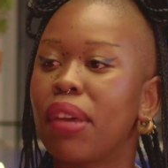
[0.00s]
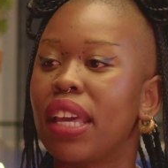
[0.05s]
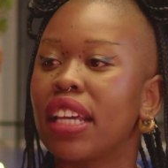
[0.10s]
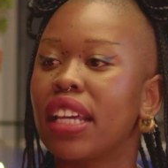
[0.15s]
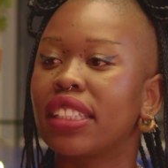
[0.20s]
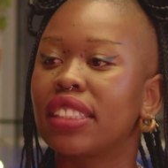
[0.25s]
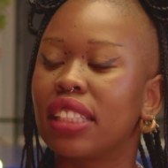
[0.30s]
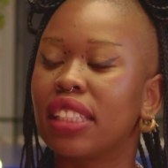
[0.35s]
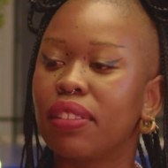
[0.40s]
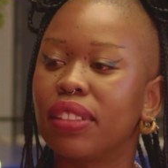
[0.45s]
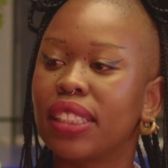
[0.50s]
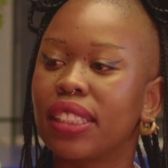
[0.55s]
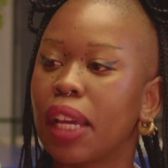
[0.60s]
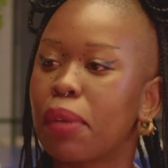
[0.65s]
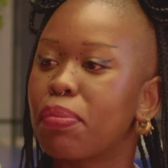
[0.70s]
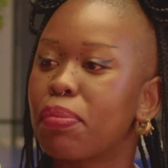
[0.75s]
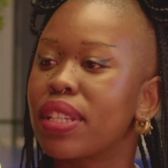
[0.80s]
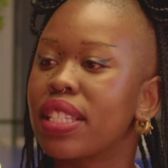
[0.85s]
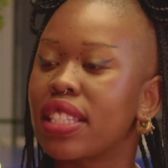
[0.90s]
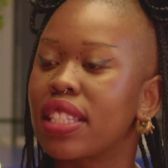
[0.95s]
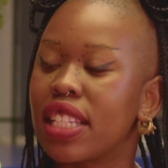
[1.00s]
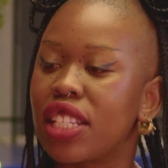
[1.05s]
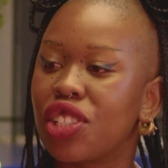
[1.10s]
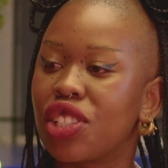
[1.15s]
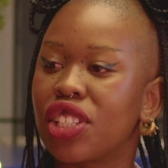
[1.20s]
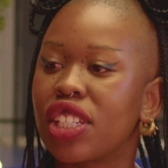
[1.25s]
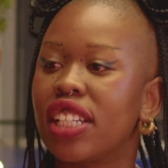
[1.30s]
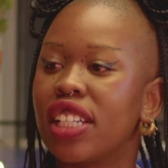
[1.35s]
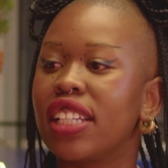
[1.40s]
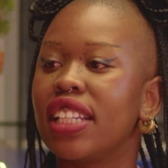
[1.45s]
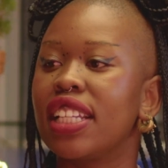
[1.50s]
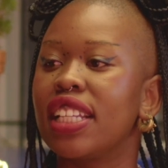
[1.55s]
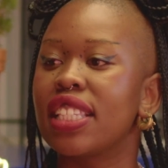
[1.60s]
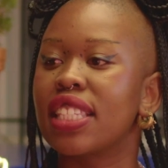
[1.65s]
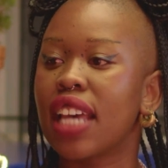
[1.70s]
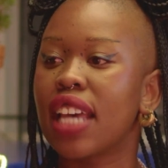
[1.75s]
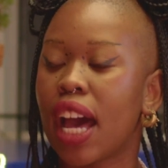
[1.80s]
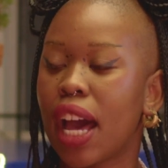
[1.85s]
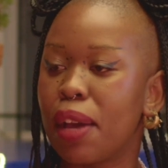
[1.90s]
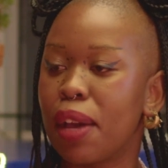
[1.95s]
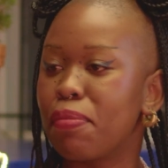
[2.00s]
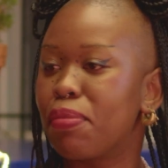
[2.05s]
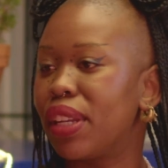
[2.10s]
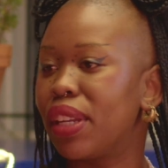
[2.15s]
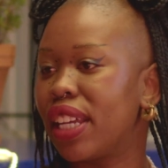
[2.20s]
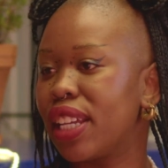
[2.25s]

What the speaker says: mixed. There was like precision and time put